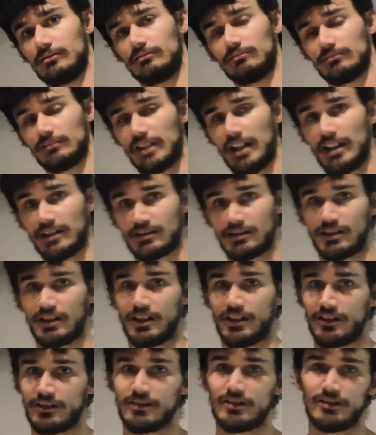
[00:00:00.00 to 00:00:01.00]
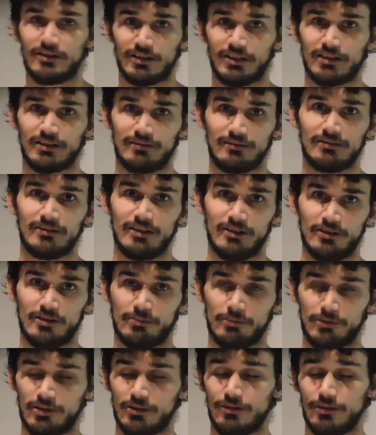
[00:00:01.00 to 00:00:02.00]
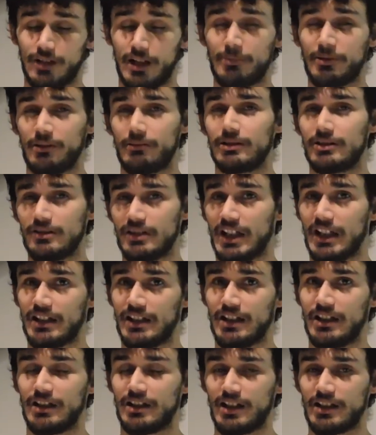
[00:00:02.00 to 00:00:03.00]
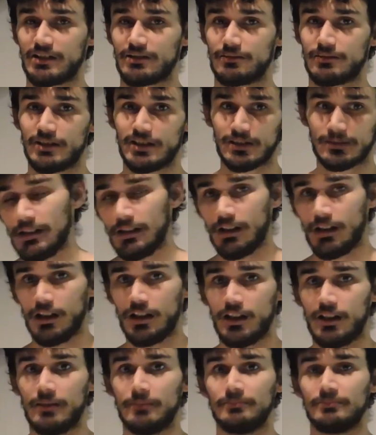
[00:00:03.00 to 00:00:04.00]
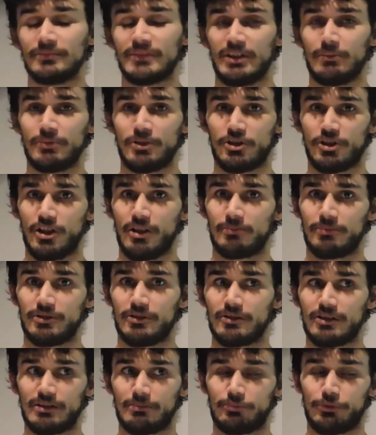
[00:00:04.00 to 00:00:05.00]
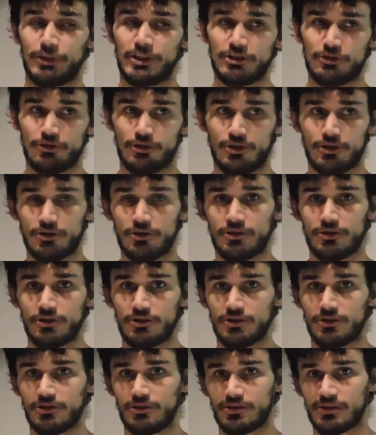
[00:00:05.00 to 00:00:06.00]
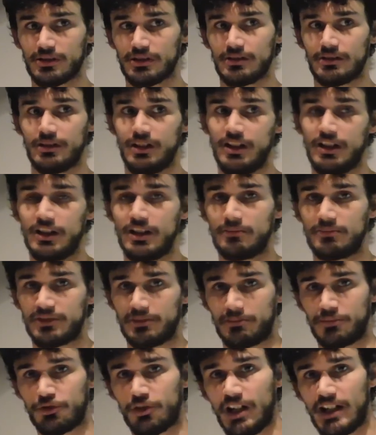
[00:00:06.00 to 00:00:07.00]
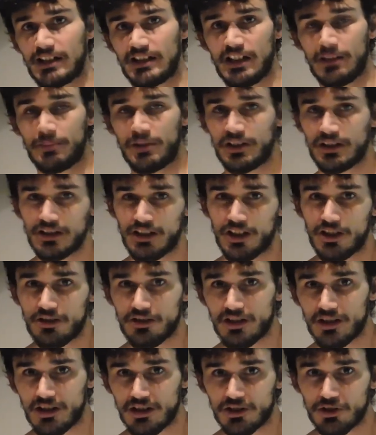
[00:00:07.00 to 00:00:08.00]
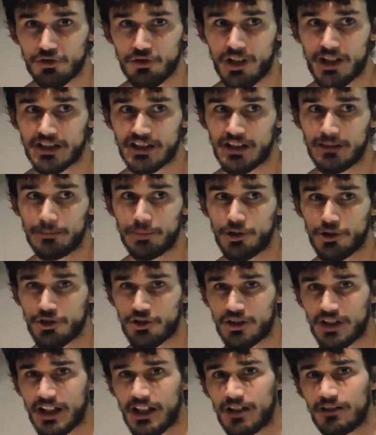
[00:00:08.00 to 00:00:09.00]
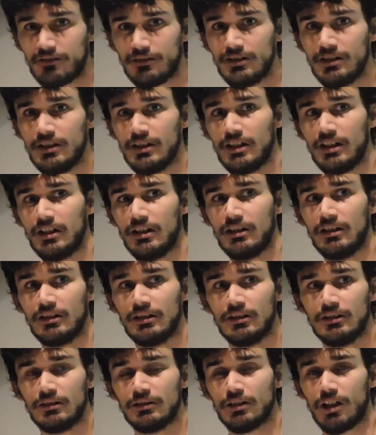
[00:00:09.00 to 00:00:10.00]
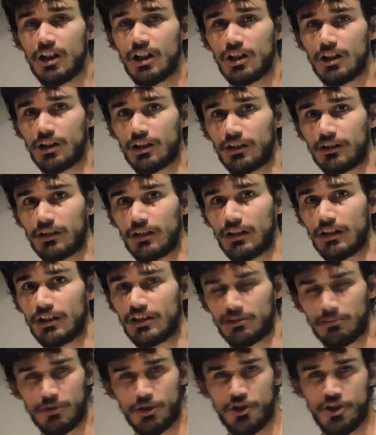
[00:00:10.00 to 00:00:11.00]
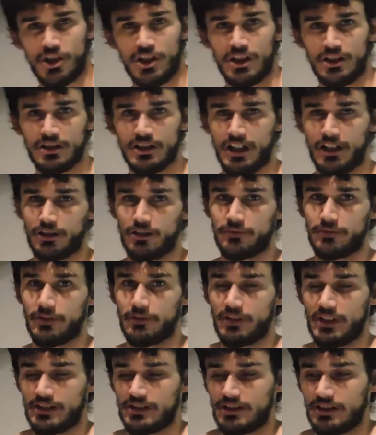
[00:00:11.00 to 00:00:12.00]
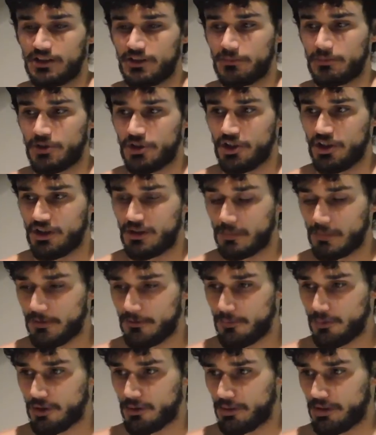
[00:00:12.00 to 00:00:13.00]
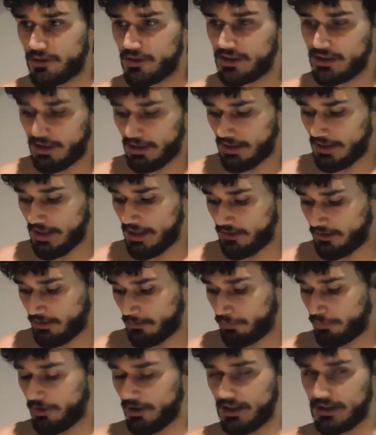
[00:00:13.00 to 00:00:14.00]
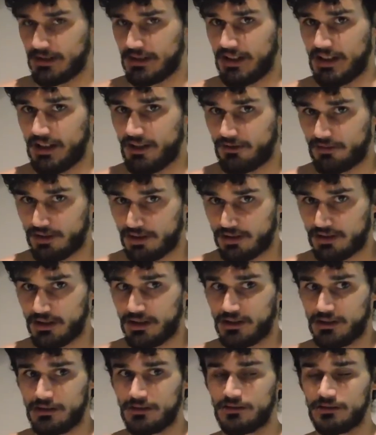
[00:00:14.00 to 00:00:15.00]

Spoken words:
lats there. It was pretty cool. I'll probably do that again next week. Then we jumped to some preacher curls, some tricep extensions, tricep push down on the machine. I don't know if you guys seen this machine before, where you sit down and press down on the